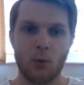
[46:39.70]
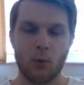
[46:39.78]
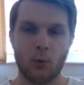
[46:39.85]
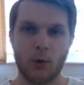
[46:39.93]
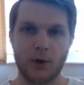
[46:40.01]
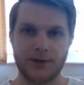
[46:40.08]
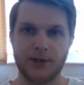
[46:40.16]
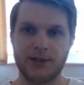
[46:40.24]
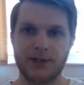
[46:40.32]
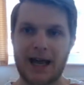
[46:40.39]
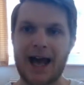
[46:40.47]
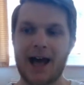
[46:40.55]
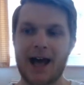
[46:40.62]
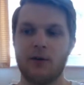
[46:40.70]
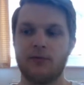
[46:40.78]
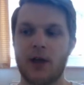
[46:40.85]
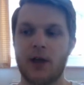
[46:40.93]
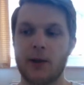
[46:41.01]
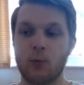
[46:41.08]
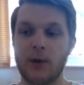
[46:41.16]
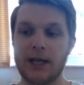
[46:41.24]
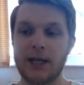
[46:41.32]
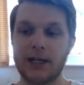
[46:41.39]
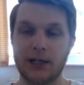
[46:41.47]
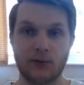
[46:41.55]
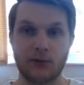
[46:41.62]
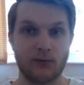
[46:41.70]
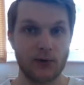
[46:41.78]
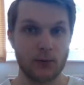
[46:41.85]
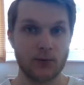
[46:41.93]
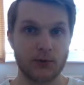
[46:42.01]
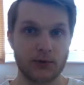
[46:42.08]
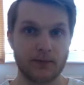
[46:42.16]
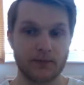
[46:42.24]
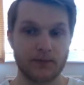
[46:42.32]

was to have a weekly flute